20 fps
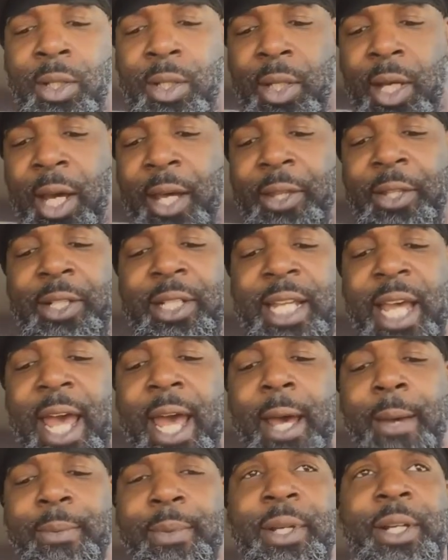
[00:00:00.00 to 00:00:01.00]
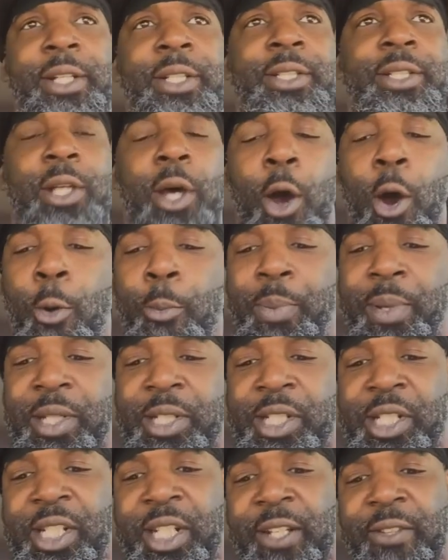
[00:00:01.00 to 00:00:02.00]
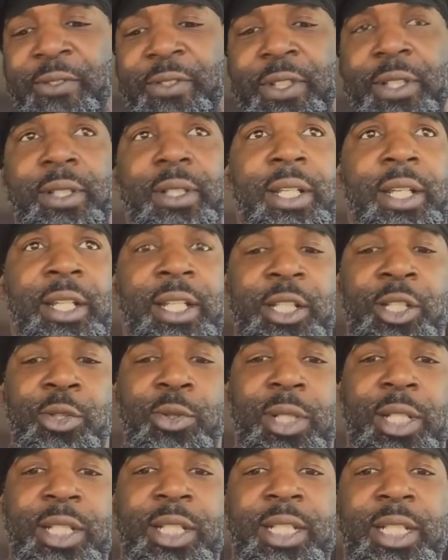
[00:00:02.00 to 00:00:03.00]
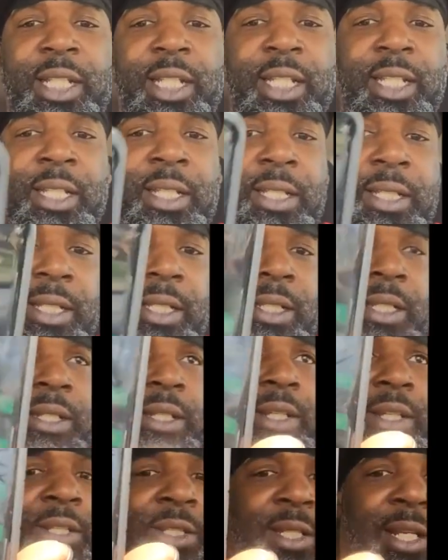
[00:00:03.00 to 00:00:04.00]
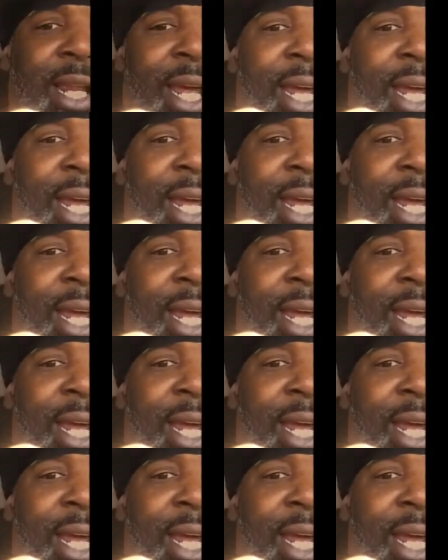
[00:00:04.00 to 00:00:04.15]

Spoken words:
the other tab, there's open shifts. And as you can see, there's a